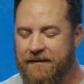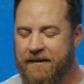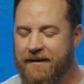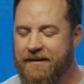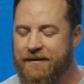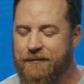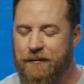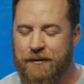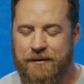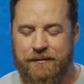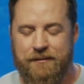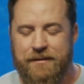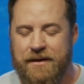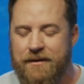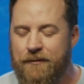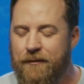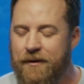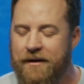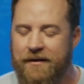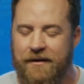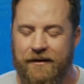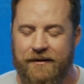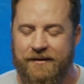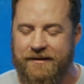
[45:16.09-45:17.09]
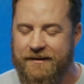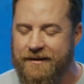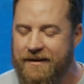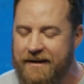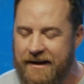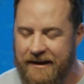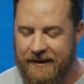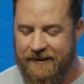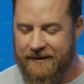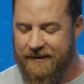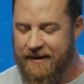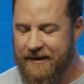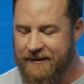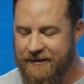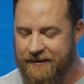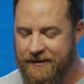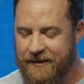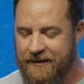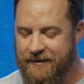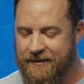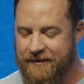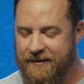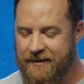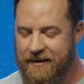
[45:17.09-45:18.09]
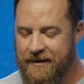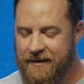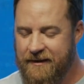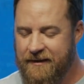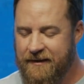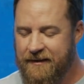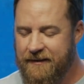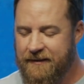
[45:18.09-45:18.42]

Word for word: this wouldn't be one of those things that just